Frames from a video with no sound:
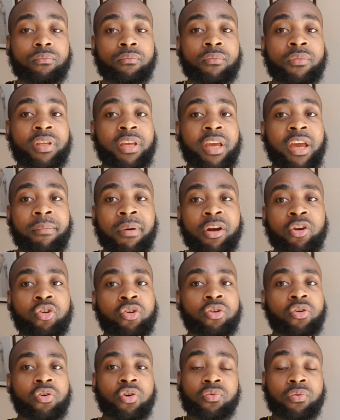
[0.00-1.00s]
yeah, man, who
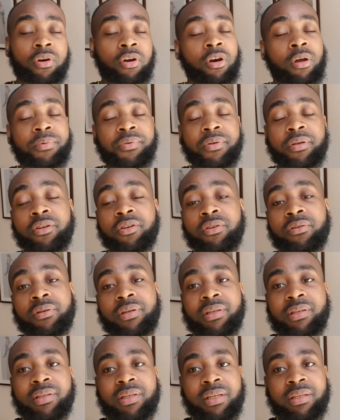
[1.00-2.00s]
knows what Klopp's going to do
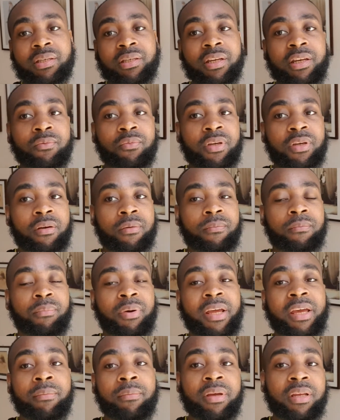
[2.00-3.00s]
this season and we can
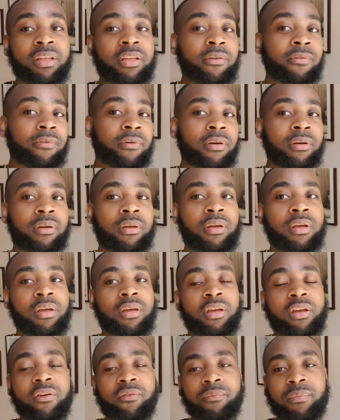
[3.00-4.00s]
play a bit different
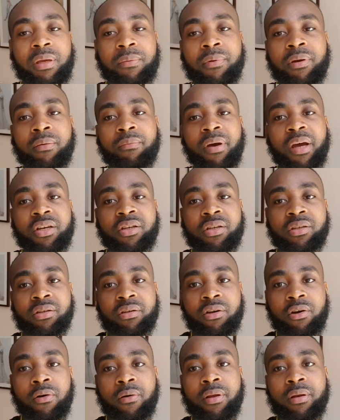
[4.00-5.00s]
if maybe the match isn't
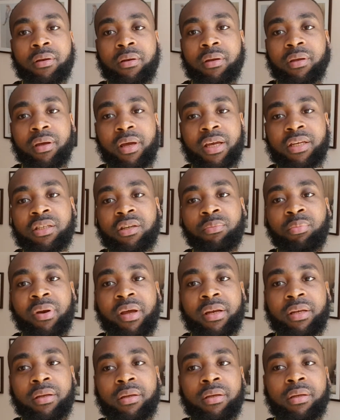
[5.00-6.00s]
going as the
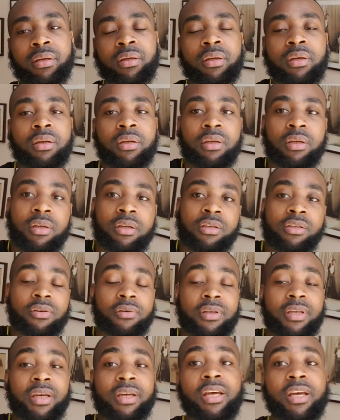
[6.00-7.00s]
plan. So
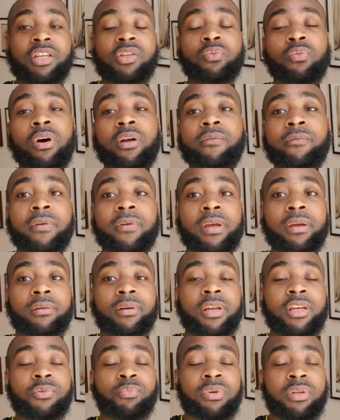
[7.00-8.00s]
yeah, that's one thing,
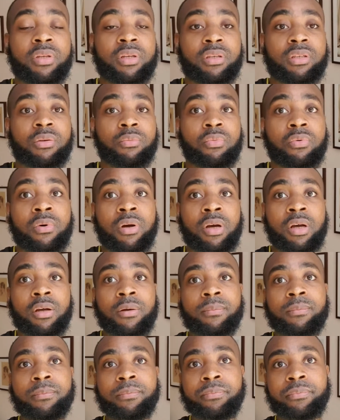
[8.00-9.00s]
less predictable.
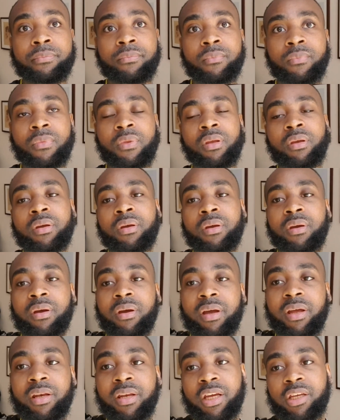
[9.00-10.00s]
Um,
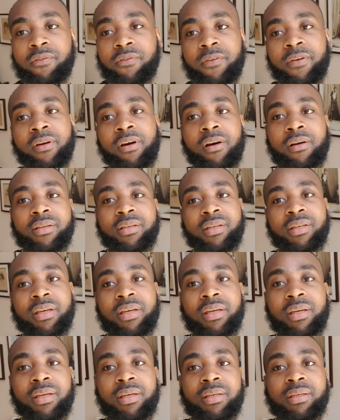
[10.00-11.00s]
and next thing I'd say
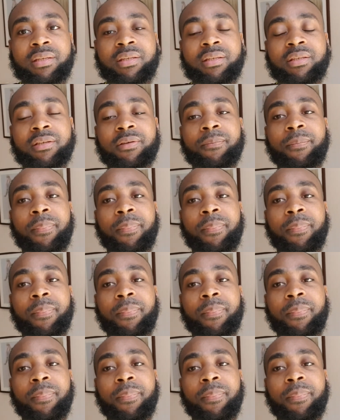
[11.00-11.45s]
is